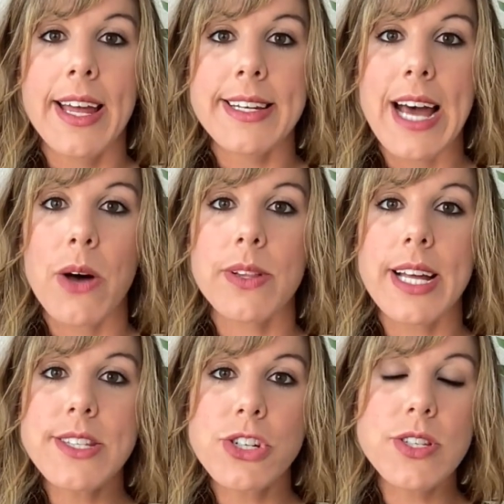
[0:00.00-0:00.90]
Now,
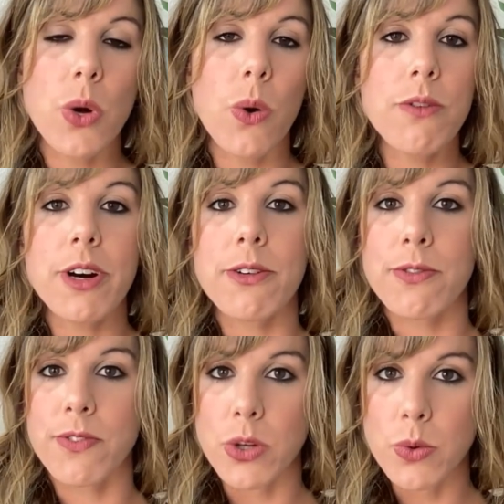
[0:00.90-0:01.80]
let's just go over a
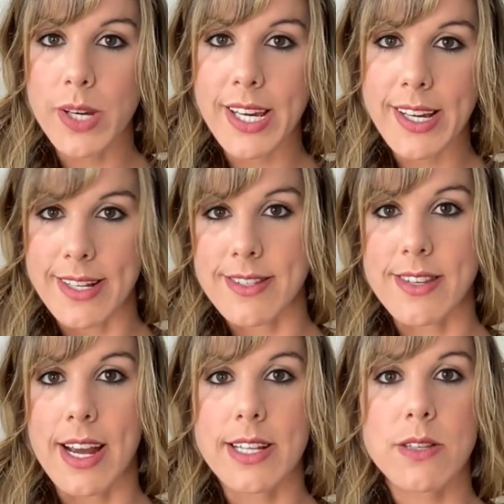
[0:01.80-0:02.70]
few key
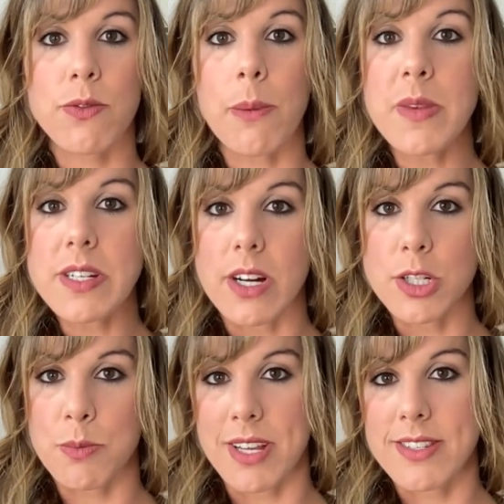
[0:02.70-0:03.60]
insights from the
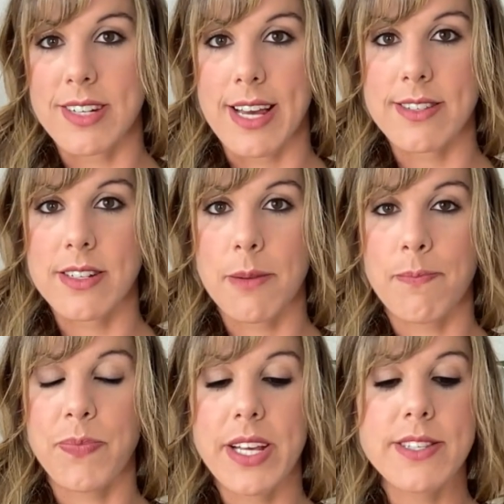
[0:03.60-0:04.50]
Dutch Plus test.
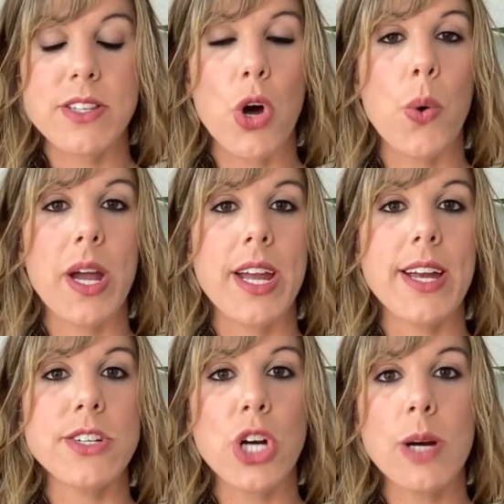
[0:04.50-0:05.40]
So,
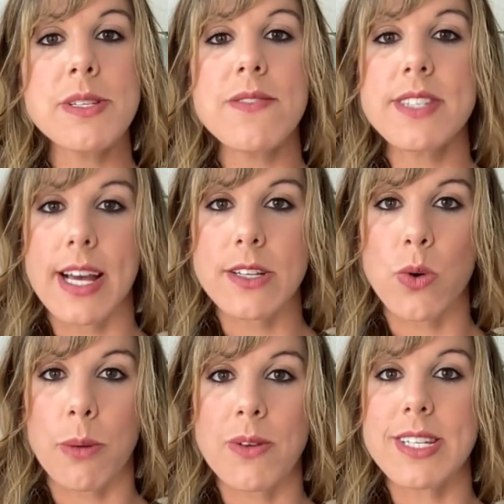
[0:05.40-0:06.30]
in terms of sex
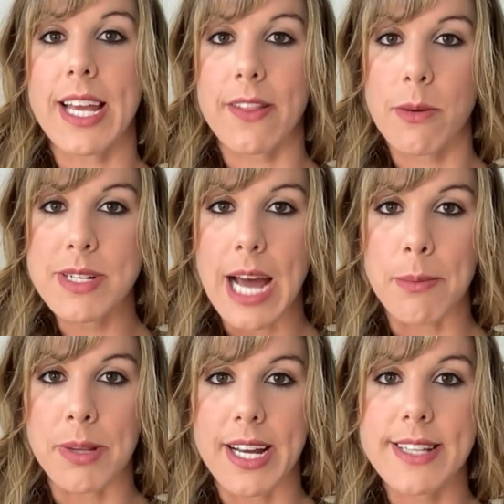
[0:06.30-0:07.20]
hormones and their
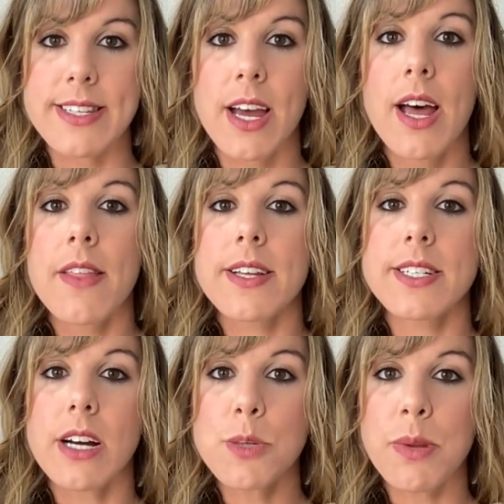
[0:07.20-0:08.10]
metabolites, the
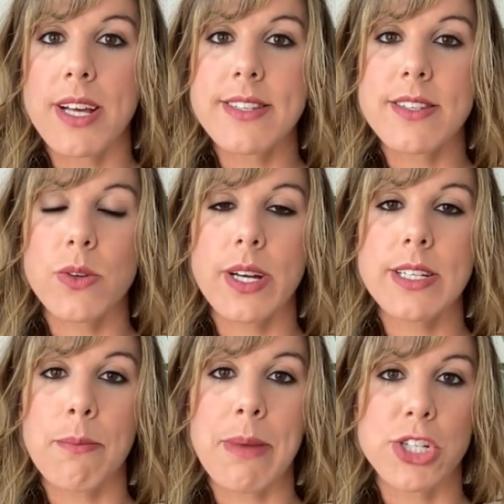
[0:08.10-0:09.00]
Dutch Plus is going
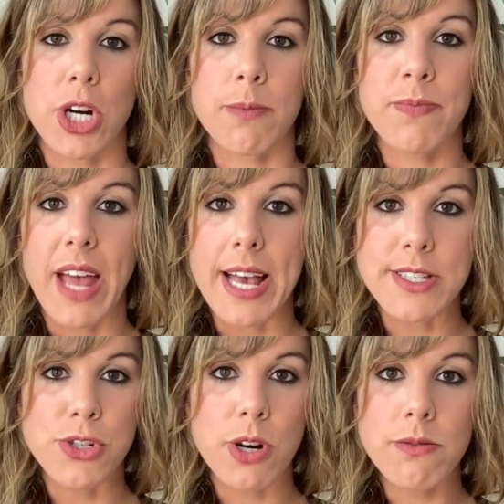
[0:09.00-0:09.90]
to measure
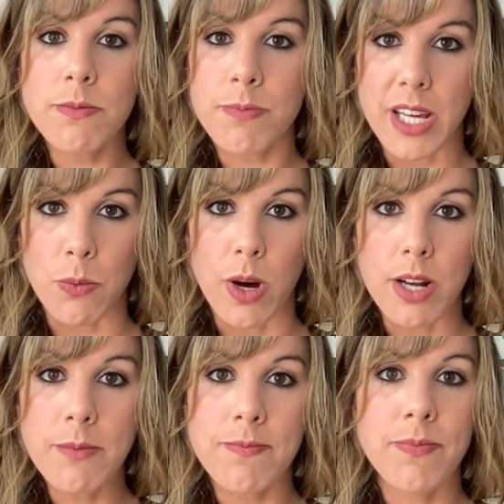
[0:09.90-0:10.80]
estrone, E1,